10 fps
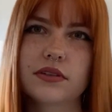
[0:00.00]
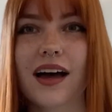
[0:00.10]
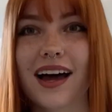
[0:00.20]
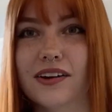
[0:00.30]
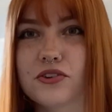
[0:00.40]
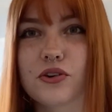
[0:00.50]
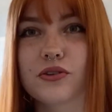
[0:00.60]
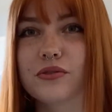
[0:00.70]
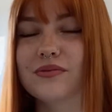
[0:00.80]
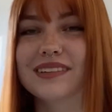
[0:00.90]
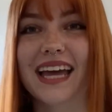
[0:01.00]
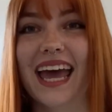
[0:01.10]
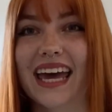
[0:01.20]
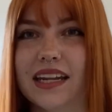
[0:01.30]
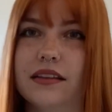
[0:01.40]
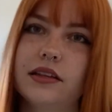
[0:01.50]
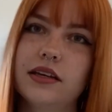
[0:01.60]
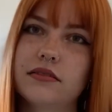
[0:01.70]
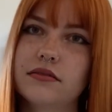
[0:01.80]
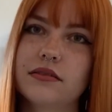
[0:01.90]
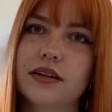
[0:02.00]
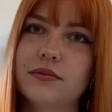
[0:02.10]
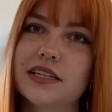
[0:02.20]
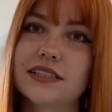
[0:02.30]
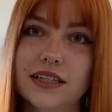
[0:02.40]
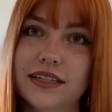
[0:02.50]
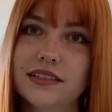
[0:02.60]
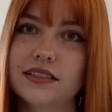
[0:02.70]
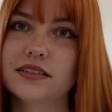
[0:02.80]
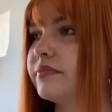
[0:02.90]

I don't know anything about science.